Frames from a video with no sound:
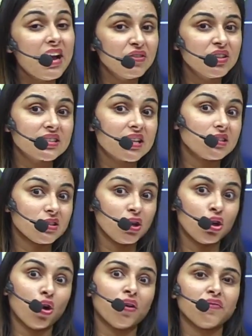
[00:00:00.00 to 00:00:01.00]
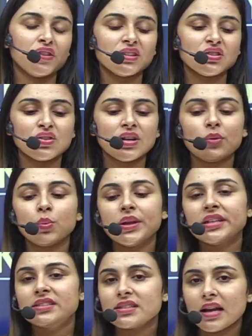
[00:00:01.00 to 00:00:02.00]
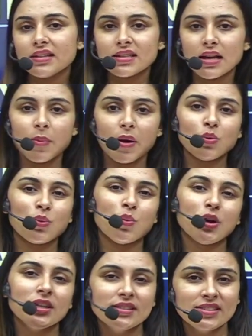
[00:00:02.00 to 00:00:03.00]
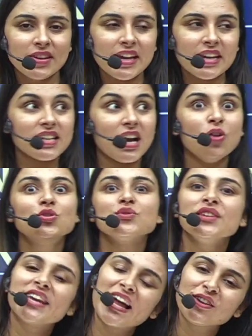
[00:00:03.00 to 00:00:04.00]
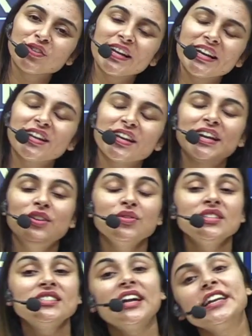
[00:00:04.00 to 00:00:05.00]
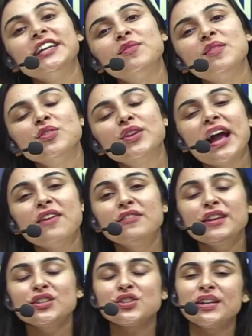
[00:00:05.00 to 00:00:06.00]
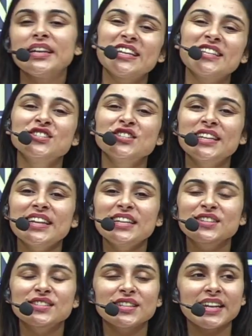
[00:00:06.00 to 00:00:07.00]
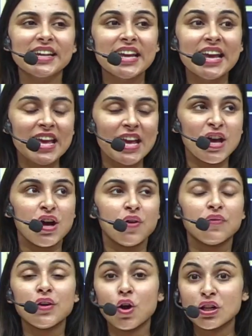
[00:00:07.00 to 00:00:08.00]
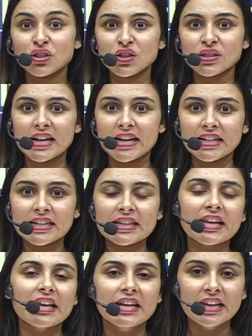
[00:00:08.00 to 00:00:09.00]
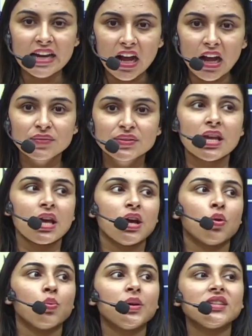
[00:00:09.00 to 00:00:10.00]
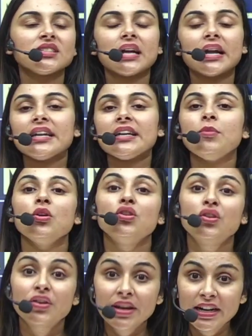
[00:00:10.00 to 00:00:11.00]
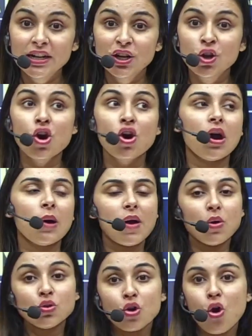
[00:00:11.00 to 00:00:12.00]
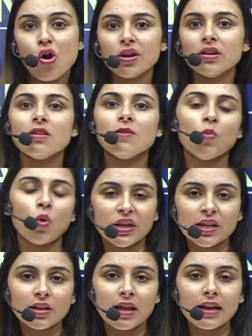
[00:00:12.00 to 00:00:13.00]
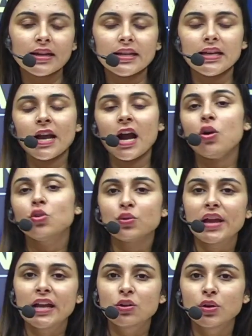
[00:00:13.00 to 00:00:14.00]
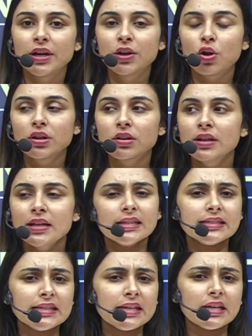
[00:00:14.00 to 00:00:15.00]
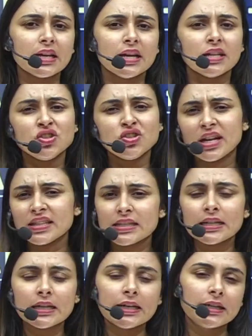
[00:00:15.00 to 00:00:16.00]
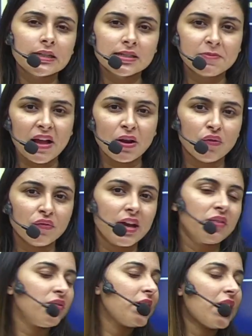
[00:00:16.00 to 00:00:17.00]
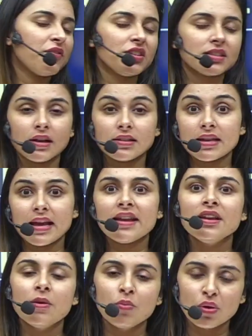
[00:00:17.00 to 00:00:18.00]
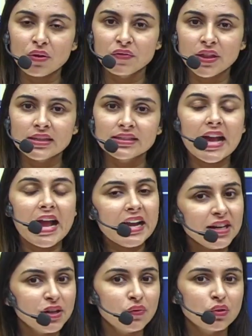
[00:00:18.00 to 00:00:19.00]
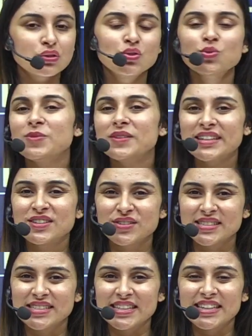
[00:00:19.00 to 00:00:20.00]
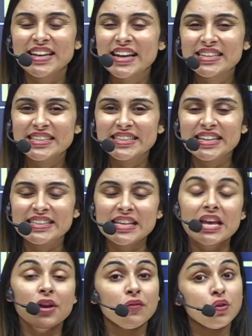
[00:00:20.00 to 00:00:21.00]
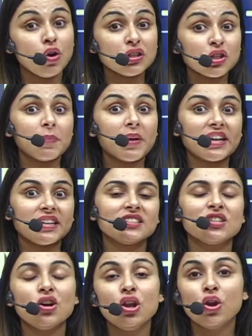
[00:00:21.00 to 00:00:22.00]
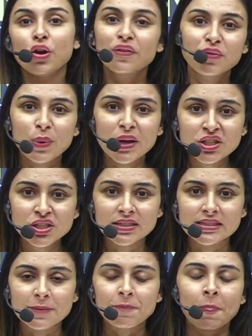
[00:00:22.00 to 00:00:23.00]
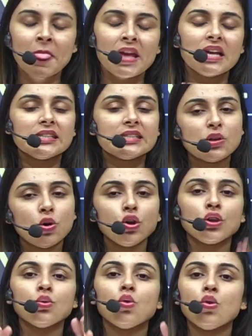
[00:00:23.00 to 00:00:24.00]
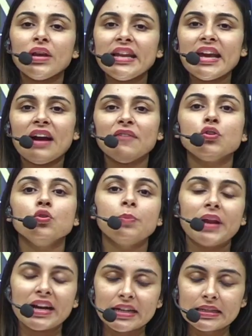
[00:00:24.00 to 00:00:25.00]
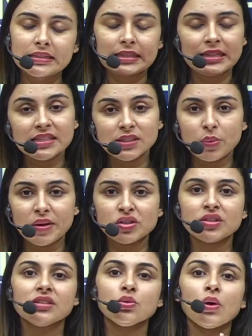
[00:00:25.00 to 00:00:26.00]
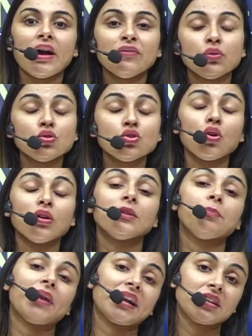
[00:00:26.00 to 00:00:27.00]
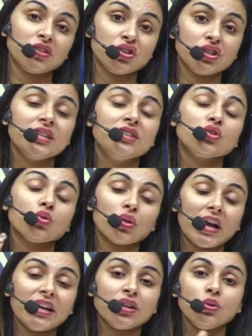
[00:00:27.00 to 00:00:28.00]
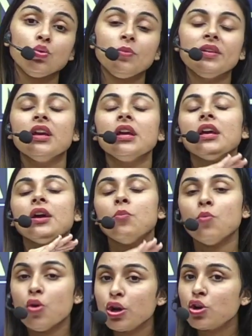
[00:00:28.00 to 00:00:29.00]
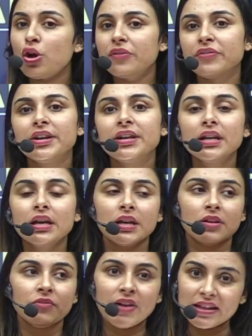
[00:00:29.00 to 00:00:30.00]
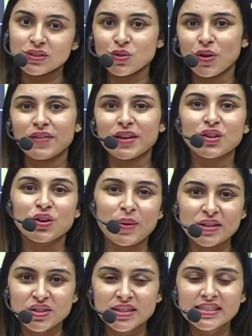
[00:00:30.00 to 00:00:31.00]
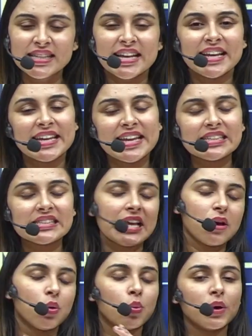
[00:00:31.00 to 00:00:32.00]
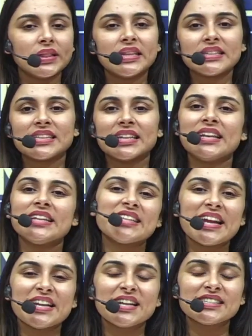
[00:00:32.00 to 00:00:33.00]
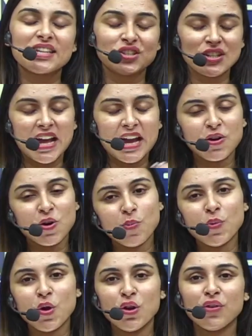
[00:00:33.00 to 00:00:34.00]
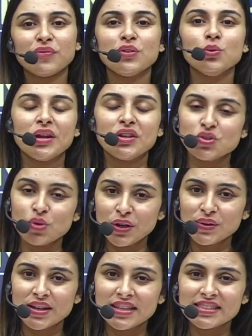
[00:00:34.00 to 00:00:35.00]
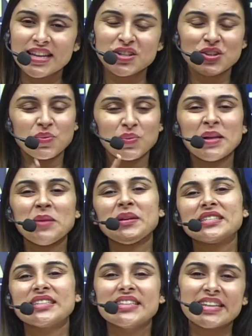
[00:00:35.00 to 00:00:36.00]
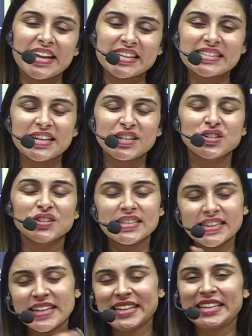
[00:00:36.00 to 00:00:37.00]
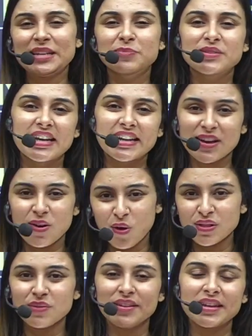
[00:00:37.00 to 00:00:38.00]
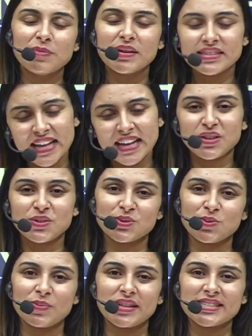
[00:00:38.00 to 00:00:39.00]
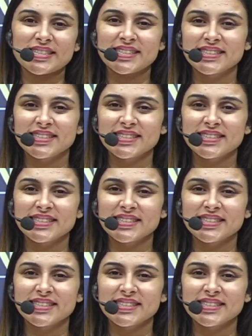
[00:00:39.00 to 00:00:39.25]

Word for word: discussed a lot of things today. We discussed about what is rate, how do we calculate rate. We studied about average rate, instantaneous rate. We also studied their graphs. We studied about the rate law, about order, molecularity, how to calculate order. See, just in a little span of time, we have discussed n number of things and it was super interesting, right? Yes. We also practiced a lot of questions. So you only have to practice these questions. You have to solve the practice sheet so that you will be more confident while solving the questions. Yes, with this, let's end our session. I hope all of you enjoyed today's session. We'll meet in the next lecture. Till then, keep studying. All the very best. Thank you so much.